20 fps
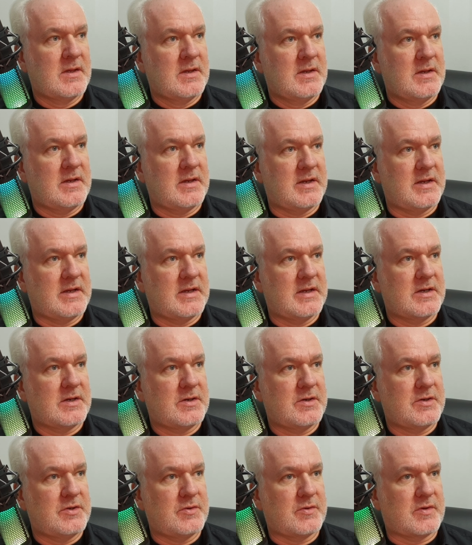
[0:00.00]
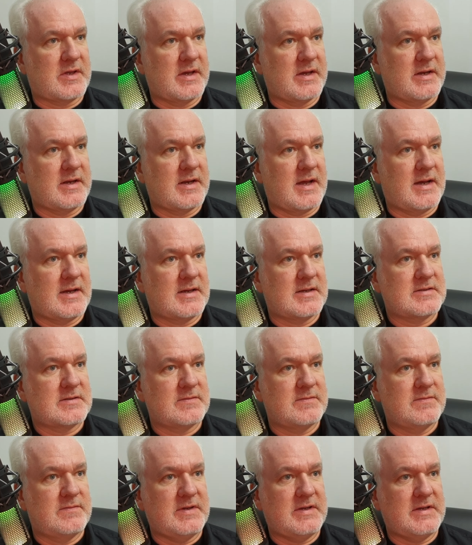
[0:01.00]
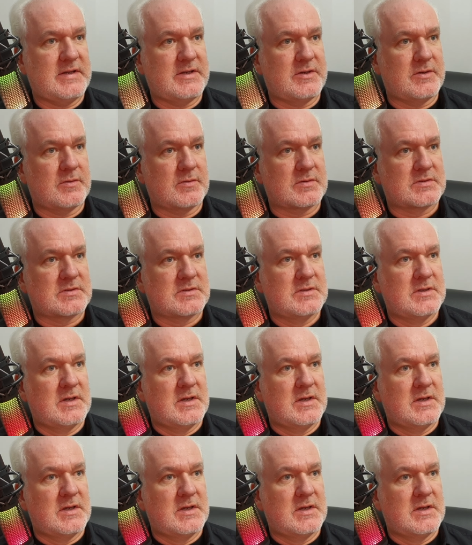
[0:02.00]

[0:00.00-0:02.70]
Here you can add videos,